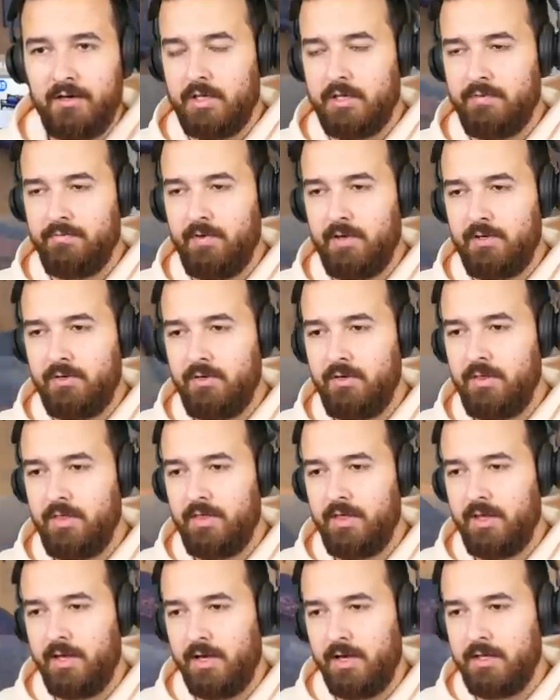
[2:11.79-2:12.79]
Yes, if I do
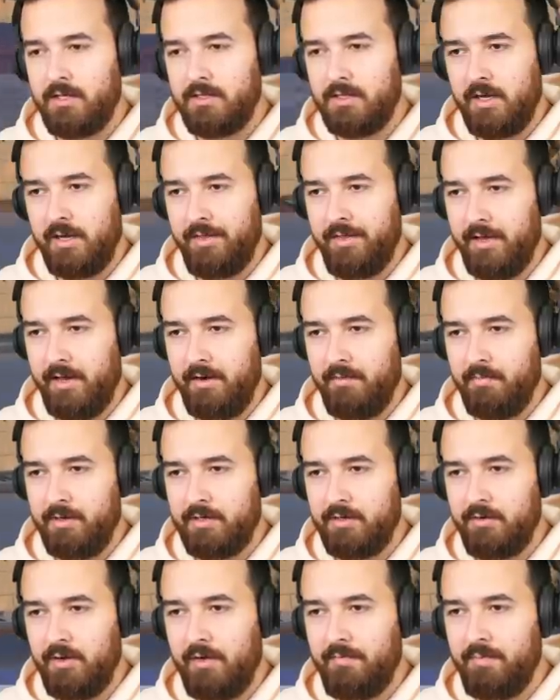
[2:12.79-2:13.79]
this, and then we
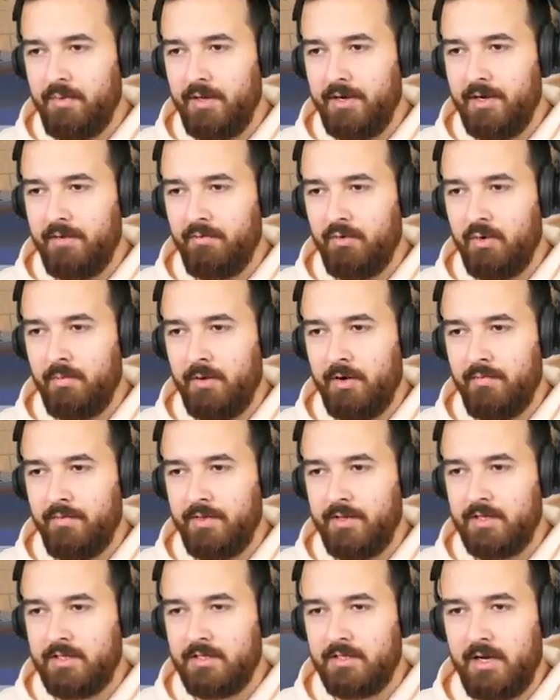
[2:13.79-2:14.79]
do have plenty of room over
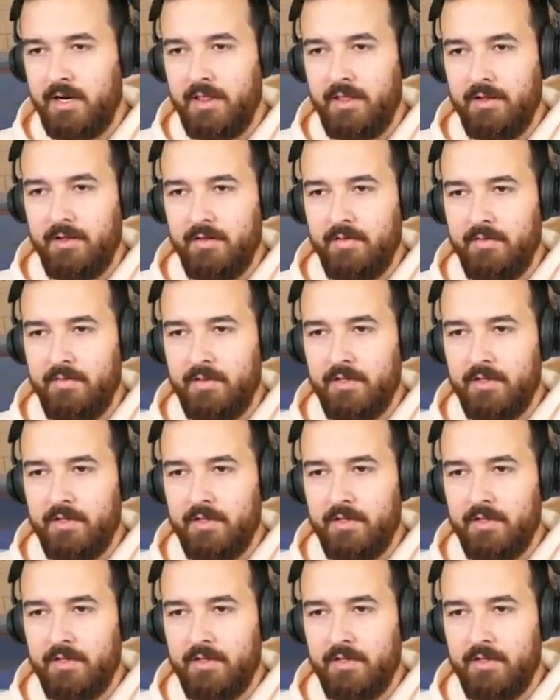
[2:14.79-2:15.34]
this side of the,